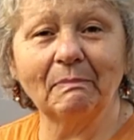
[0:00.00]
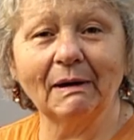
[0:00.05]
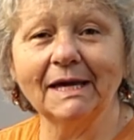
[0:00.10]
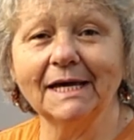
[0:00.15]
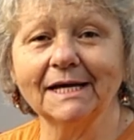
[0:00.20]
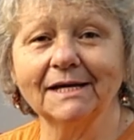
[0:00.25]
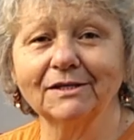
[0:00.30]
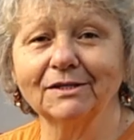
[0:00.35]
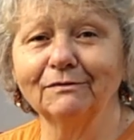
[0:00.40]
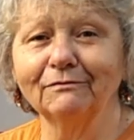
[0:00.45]

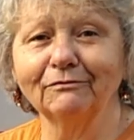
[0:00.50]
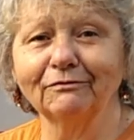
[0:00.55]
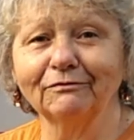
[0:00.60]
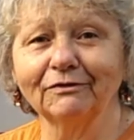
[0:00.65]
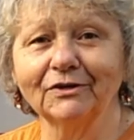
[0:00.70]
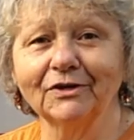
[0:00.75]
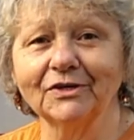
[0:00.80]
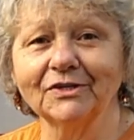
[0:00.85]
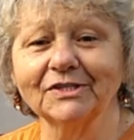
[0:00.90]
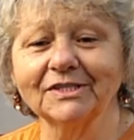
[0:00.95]
bake them
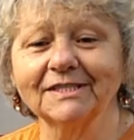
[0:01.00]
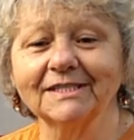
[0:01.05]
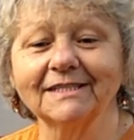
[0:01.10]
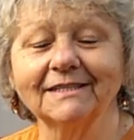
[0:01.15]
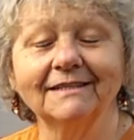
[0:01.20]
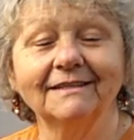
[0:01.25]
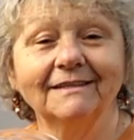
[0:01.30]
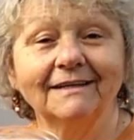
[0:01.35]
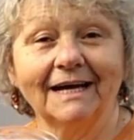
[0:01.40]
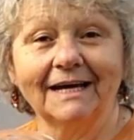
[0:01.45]
first
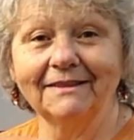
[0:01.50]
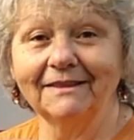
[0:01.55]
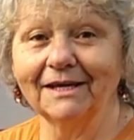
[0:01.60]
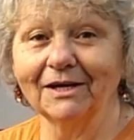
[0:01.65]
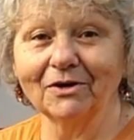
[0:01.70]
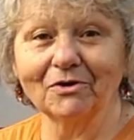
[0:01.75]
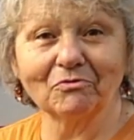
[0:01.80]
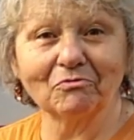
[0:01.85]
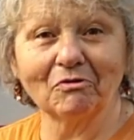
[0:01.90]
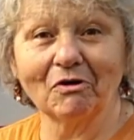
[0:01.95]
and
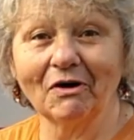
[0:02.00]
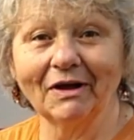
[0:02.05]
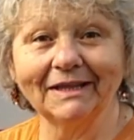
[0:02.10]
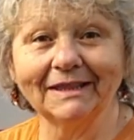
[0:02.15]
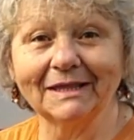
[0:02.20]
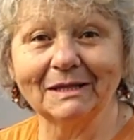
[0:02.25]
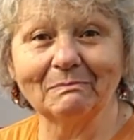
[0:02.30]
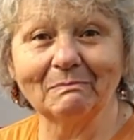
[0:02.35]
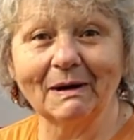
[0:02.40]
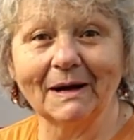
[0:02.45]
then grind
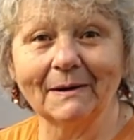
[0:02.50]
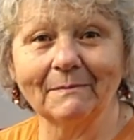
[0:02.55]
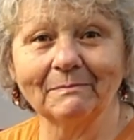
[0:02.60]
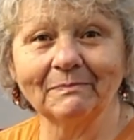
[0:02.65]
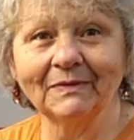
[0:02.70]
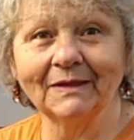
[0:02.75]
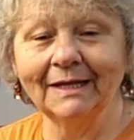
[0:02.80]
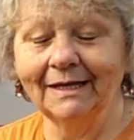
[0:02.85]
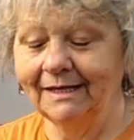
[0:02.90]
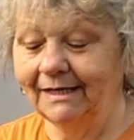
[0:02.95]
them up.
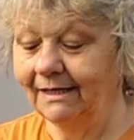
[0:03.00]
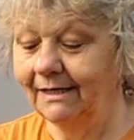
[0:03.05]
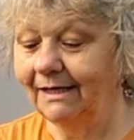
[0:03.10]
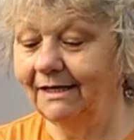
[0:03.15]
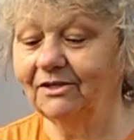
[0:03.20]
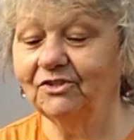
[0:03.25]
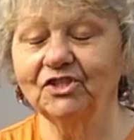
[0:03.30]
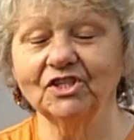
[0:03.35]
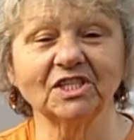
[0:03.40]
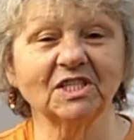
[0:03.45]
And
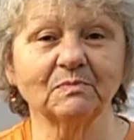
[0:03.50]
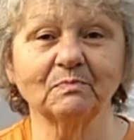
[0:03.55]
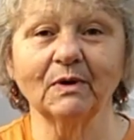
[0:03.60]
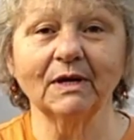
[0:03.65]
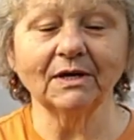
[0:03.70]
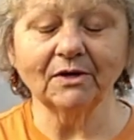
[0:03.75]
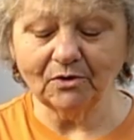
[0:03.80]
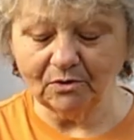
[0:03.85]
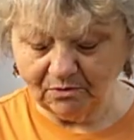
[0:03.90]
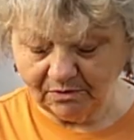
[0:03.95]
I just
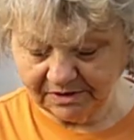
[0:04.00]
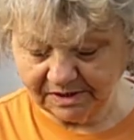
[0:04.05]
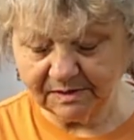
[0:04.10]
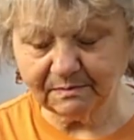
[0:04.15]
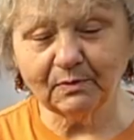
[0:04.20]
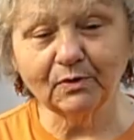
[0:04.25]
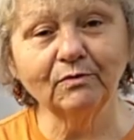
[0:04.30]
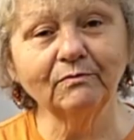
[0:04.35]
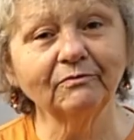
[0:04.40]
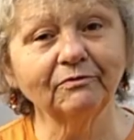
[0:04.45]
sprinkle a
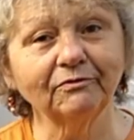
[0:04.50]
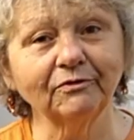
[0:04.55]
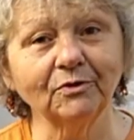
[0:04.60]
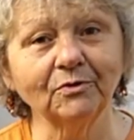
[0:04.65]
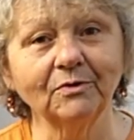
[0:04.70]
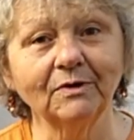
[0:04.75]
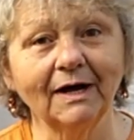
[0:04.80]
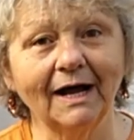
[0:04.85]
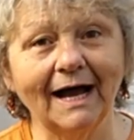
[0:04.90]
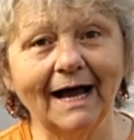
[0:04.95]

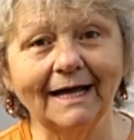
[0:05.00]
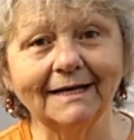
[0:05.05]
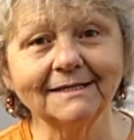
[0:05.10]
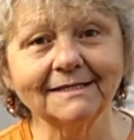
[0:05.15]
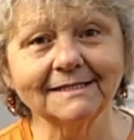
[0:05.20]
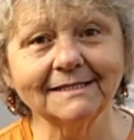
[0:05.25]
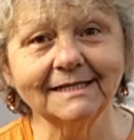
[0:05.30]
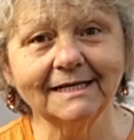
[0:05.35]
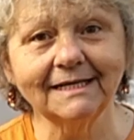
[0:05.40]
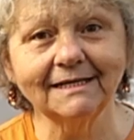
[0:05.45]
spoonful
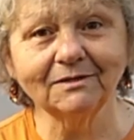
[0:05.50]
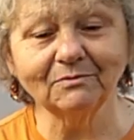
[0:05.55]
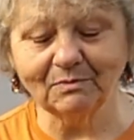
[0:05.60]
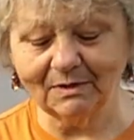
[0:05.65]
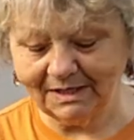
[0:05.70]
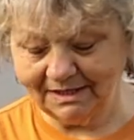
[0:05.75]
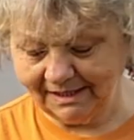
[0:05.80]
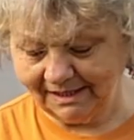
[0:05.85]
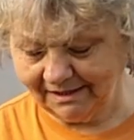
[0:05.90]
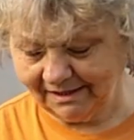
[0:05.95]
underneath
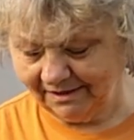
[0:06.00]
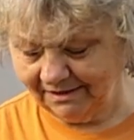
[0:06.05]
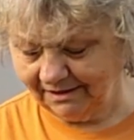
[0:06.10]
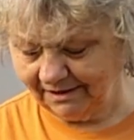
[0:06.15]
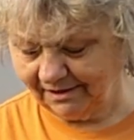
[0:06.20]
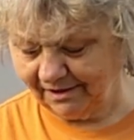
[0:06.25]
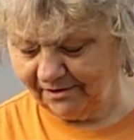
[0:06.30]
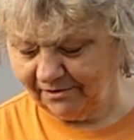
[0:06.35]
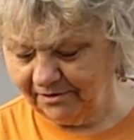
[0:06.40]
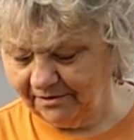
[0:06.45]
where they're going to
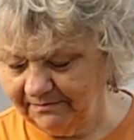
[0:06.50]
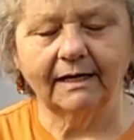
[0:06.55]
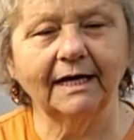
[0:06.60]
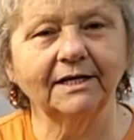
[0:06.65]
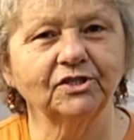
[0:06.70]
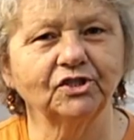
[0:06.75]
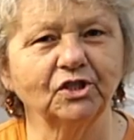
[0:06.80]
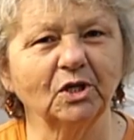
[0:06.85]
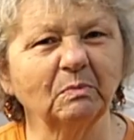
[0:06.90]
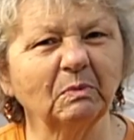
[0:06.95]
go.
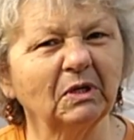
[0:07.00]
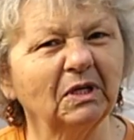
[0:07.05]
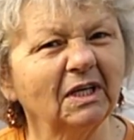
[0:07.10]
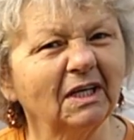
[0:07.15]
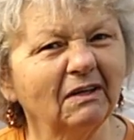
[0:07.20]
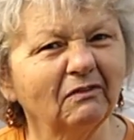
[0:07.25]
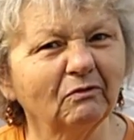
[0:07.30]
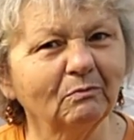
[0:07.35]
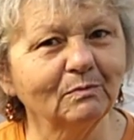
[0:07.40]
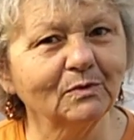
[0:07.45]
Actually, I'm going to
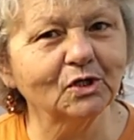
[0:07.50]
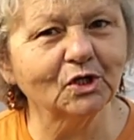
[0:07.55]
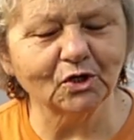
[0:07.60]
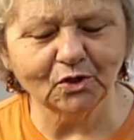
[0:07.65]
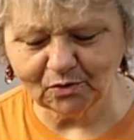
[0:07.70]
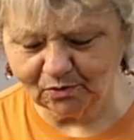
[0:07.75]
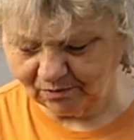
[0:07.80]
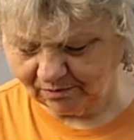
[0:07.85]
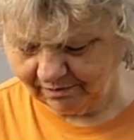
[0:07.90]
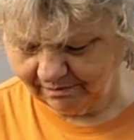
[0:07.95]
give them
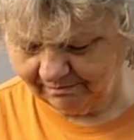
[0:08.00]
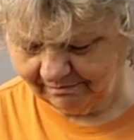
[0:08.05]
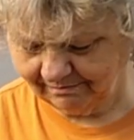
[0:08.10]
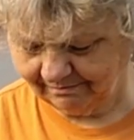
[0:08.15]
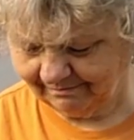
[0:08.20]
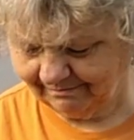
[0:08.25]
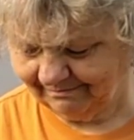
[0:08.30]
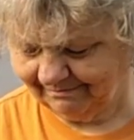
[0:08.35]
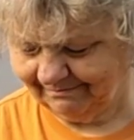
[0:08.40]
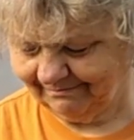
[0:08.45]
2.
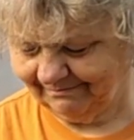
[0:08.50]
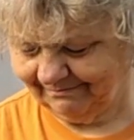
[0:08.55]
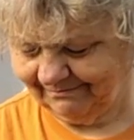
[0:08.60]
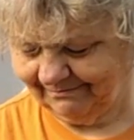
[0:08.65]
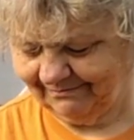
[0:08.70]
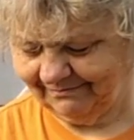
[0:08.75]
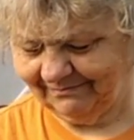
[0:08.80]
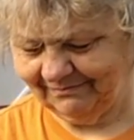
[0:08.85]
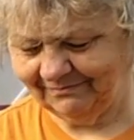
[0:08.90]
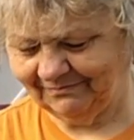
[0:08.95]

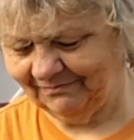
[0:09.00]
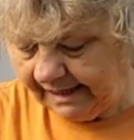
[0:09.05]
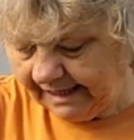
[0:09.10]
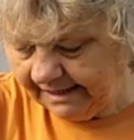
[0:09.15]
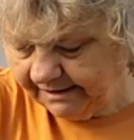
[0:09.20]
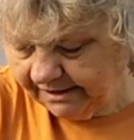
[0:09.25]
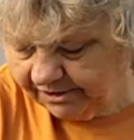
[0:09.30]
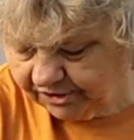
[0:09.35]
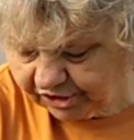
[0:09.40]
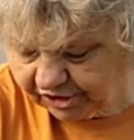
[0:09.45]
And
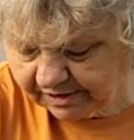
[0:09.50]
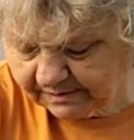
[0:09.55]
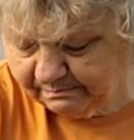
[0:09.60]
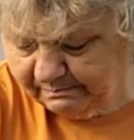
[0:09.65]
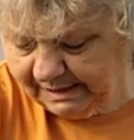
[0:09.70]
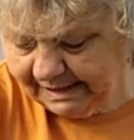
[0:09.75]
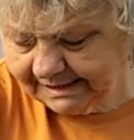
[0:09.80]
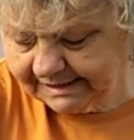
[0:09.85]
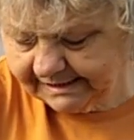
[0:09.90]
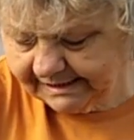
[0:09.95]
then just
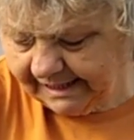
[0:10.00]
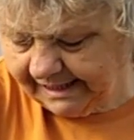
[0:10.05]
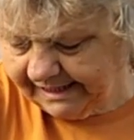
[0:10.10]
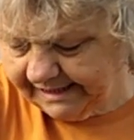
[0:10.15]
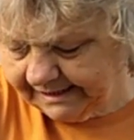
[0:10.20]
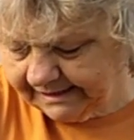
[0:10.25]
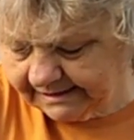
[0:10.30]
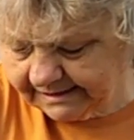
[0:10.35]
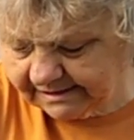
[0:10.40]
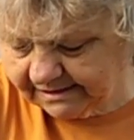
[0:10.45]
mix that
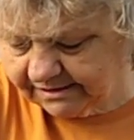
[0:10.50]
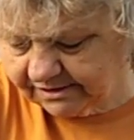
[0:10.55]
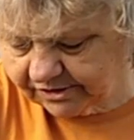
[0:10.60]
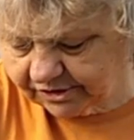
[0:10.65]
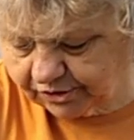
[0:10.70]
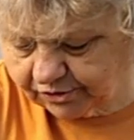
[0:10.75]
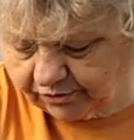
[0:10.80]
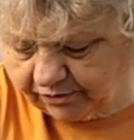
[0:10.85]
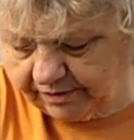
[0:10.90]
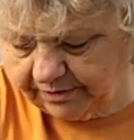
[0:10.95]
into the
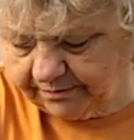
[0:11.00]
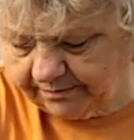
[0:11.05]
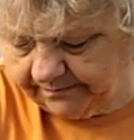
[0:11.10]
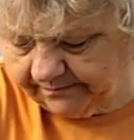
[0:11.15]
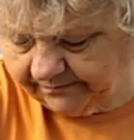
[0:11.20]
soil,